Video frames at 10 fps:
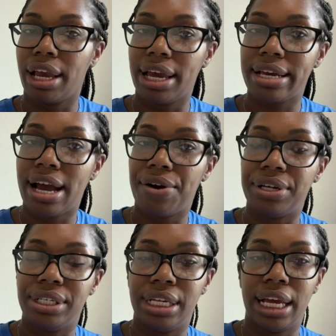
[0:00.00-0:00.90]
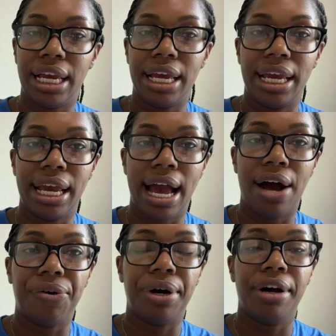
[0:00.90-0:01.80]
account and taking it
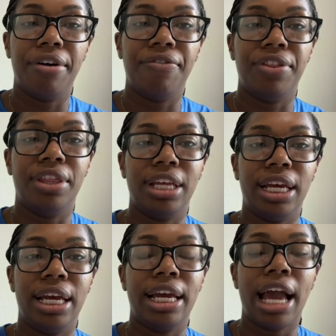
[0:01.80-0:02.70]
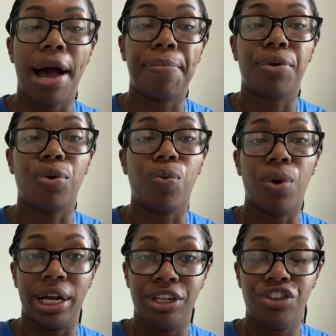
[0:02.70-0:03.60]
out of the Capital
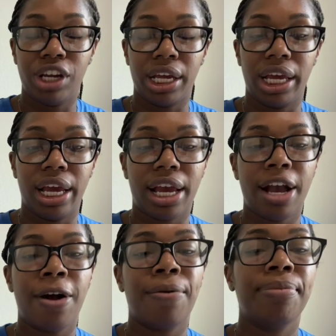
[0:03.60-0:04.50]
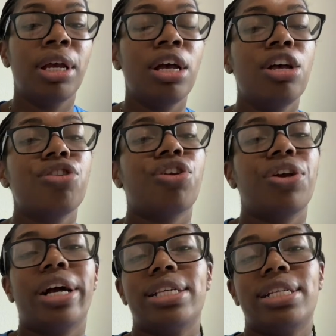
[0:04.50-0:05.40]
One checking account. So you
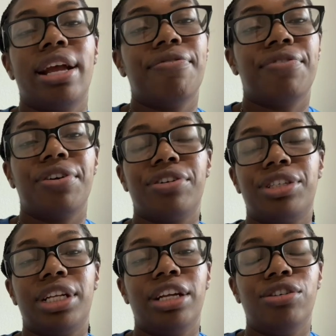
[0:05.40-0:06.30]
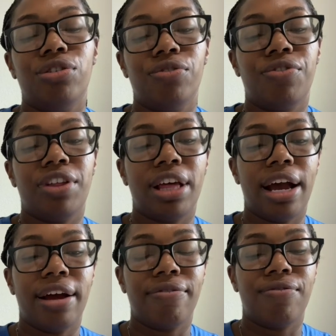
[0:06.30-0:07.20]
guys stay tuned for
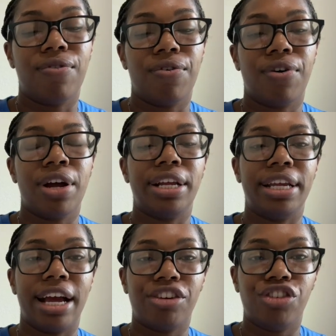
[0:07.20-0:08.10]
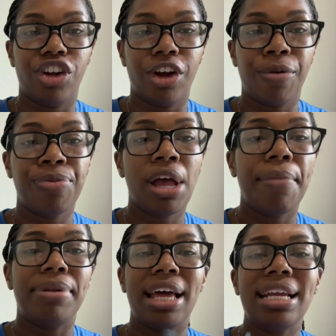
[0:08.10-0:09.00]
that for next year.
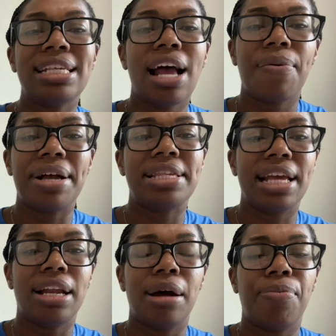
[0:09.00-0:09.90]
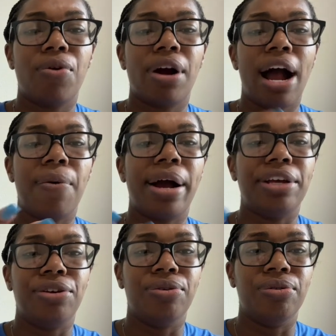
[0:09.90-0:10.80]
But that is how I set up, or how I
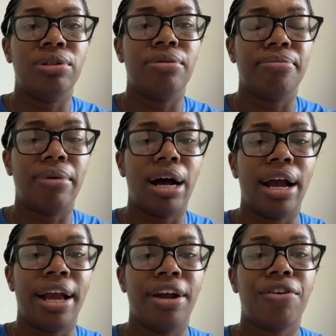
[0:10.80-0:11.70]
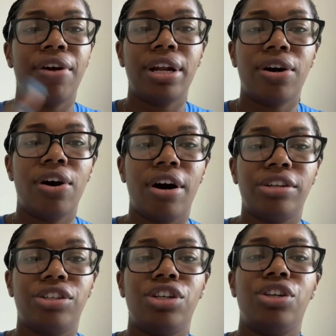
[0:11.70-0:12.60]
use my credit
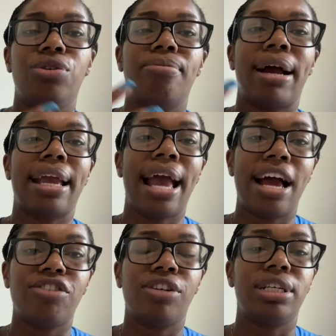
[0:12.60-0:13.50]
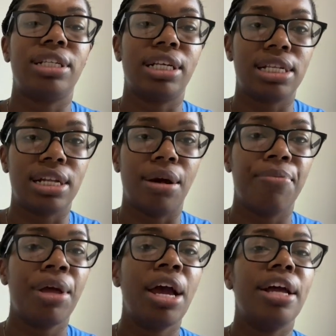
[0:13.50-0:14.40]
cards to do my cashless
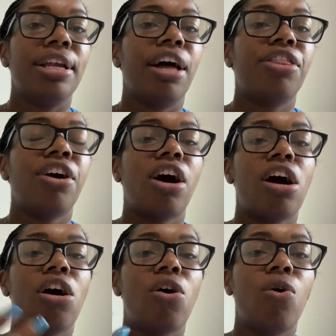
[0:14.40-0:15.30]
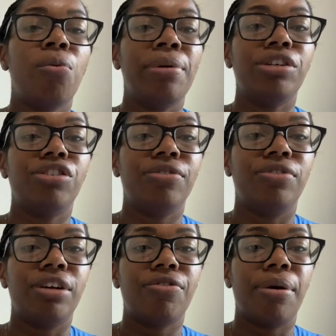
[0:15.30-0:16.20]
system. Now there are a whole bunch of
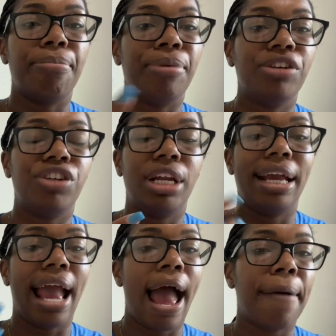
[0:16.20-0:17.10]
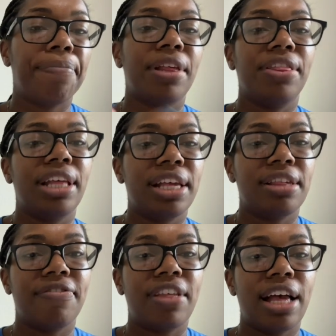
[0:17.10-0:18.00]
different budgeting apps and things
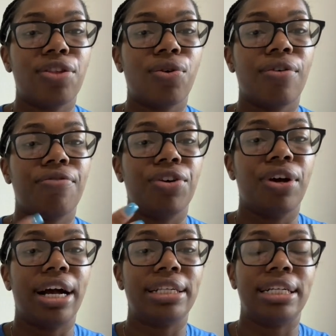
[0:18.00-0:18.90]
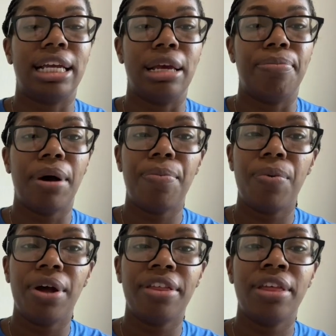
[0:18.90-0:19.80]
of that sort for you guys to keep up
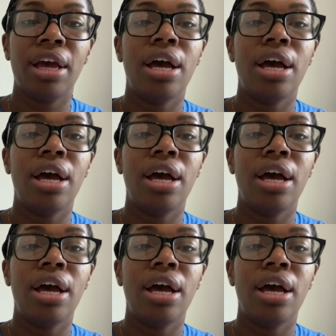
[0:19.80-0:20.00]
with.